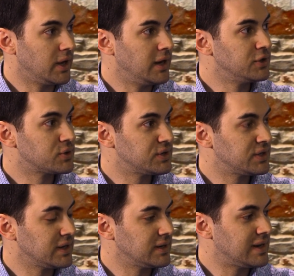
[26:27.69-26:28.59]
an
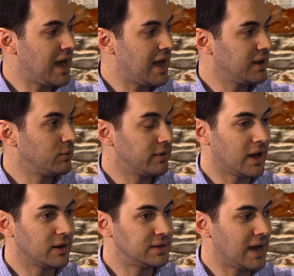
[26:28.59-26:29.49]
interesting day,
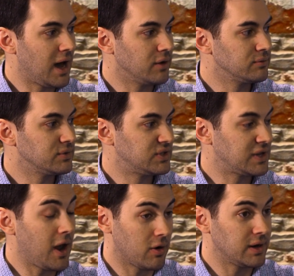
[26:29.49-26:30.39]
without a doubt.
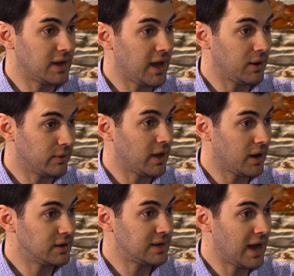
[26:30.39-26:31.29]
Scary day,
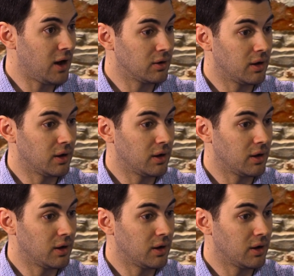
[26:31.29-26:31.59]
without a doubt.